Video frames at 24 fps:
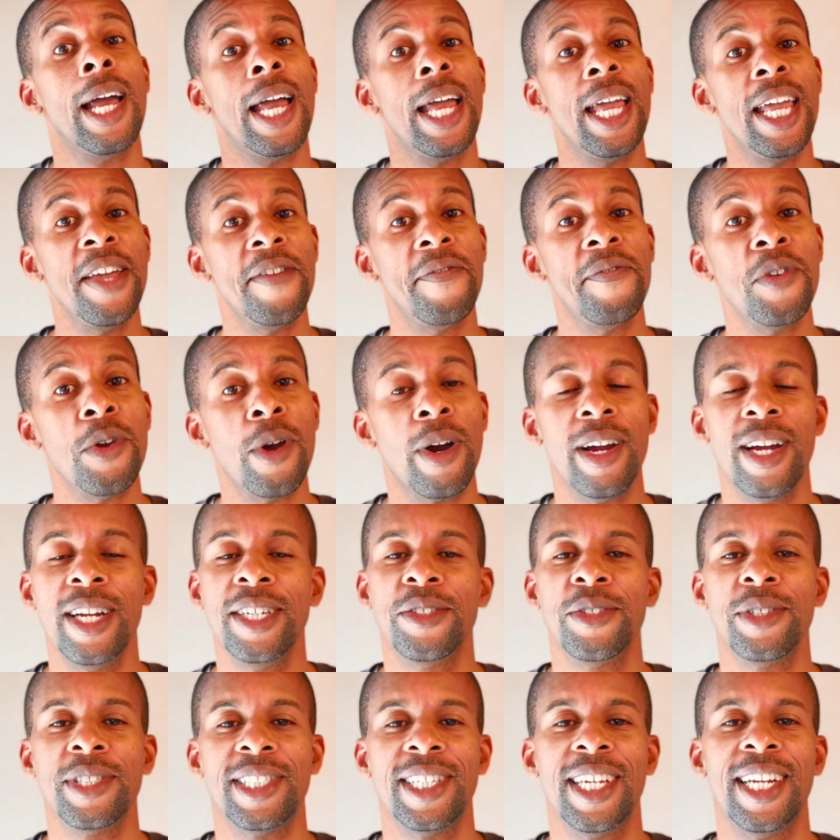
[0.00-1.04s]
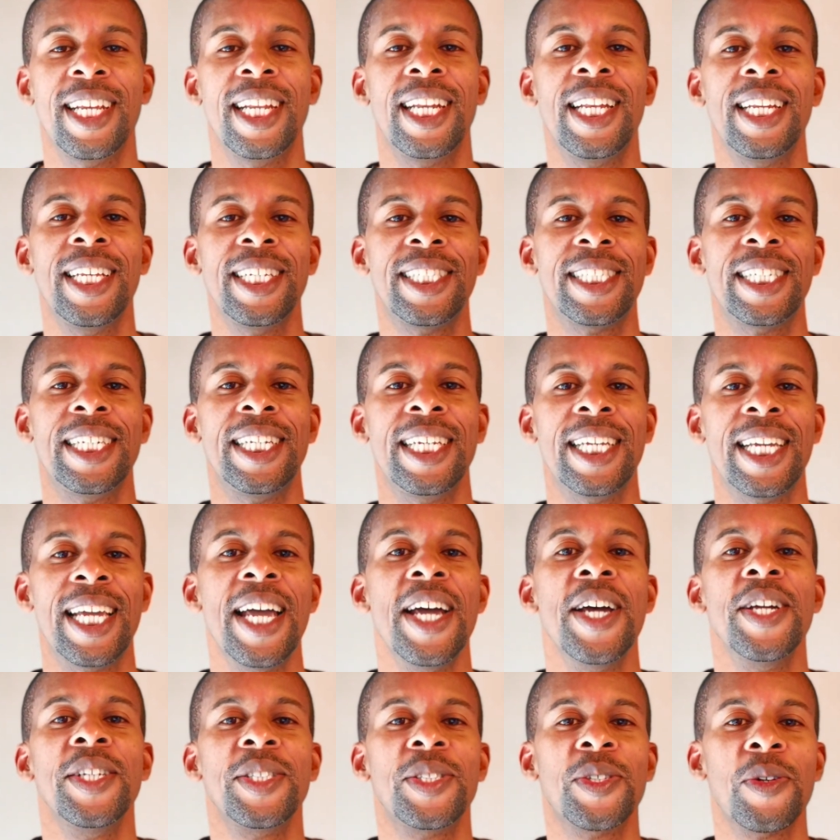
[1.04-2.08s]
If you are interested in listening
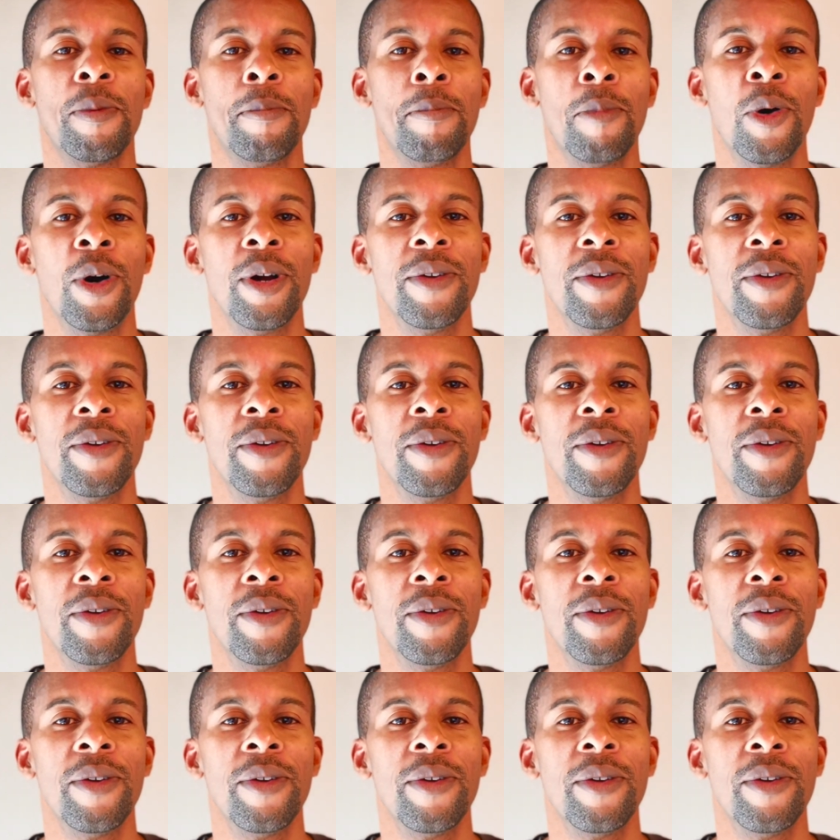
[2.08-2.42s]
to more